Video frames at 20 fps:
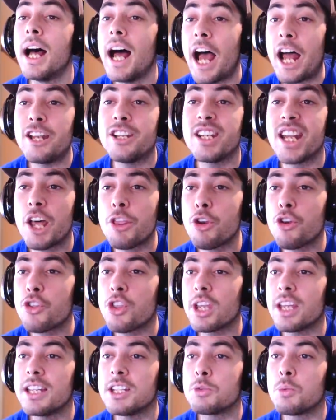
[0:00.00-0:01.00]
Another
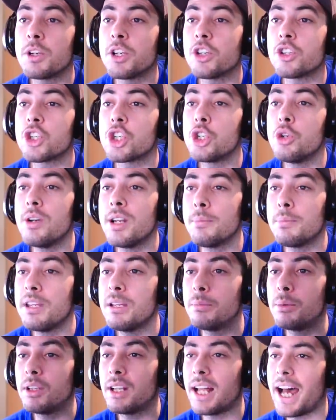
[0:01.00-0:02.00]
thing is when you're shooting
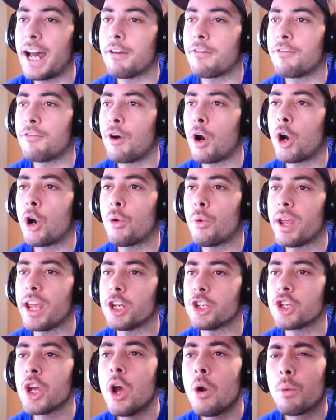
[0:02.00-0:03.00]
people at far
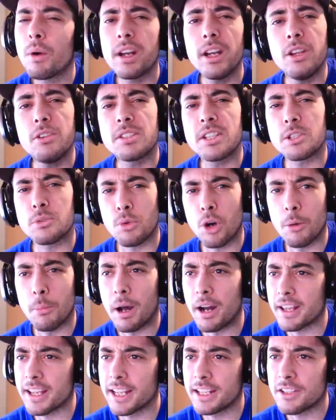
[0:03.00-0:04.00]
range. We're gonna use this
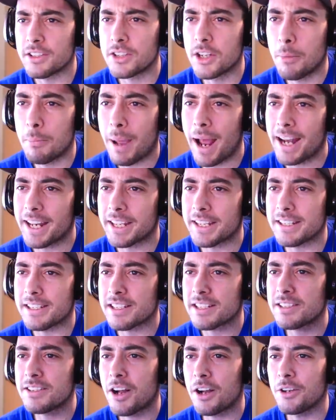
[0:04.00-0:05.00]
robot again. There's no mannequins.
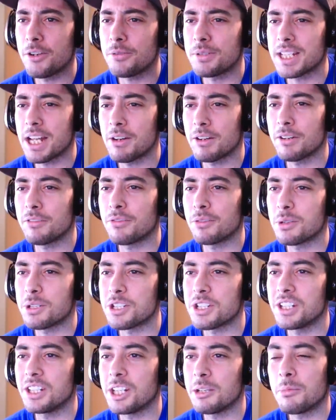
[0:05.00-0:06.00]
It's not Nuketown,
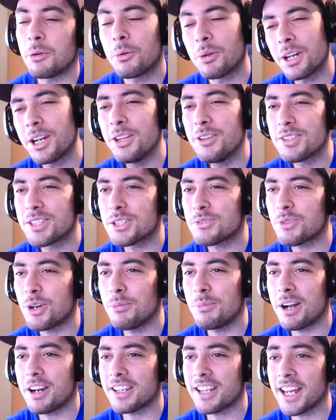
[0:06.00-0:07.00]
unfortunately, but we're gonna use this
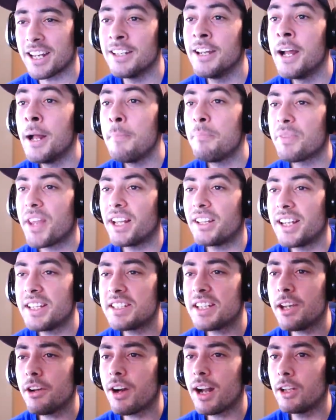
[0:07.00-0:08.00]
robot again. And let's
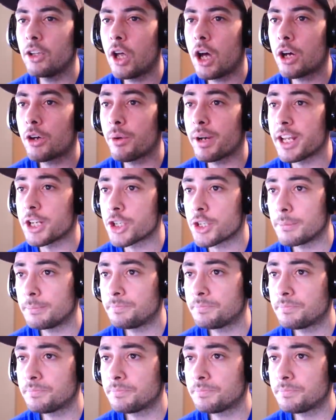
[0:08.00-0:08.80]
say you're at long range.